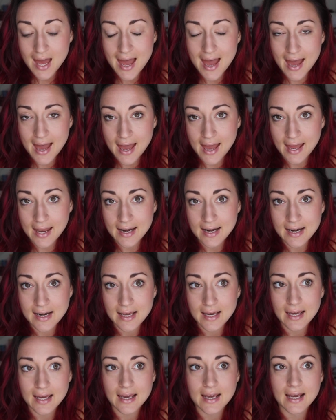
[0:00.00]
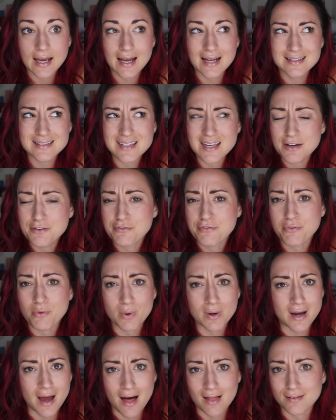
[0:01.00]
and it's like
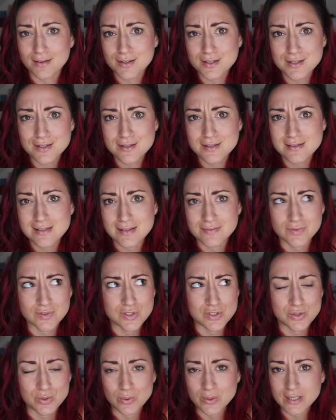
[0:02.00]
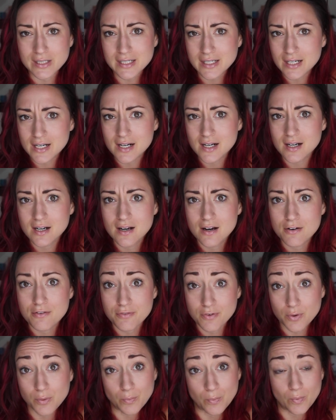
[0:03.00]
$4 in the store here
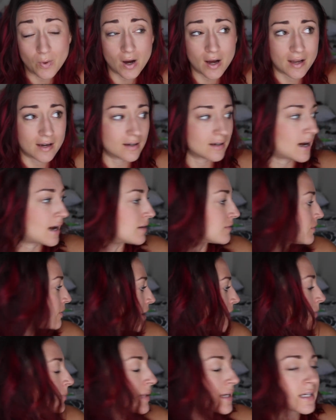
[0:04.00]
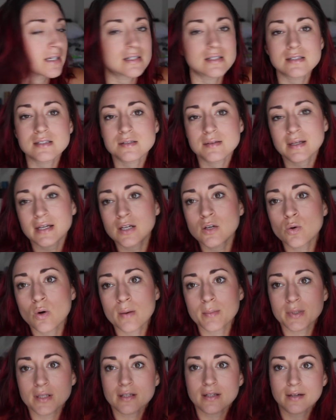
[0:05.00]
for one, I don't know how big it is, like a
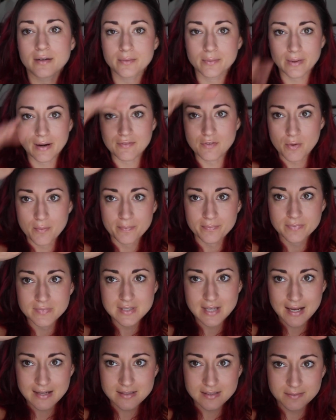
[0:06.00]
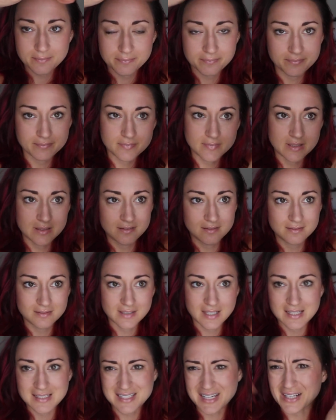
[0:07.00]
normal, like whatever size
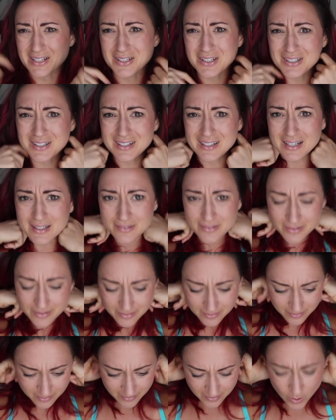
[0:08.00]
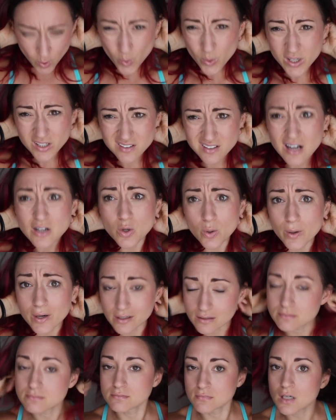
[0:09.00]
container, I don't know, a
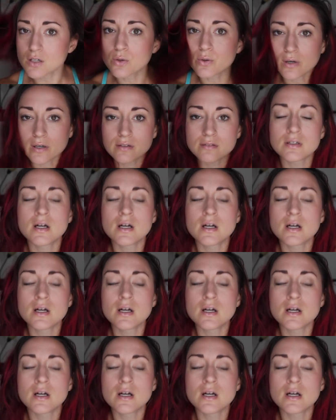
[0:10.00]
quart.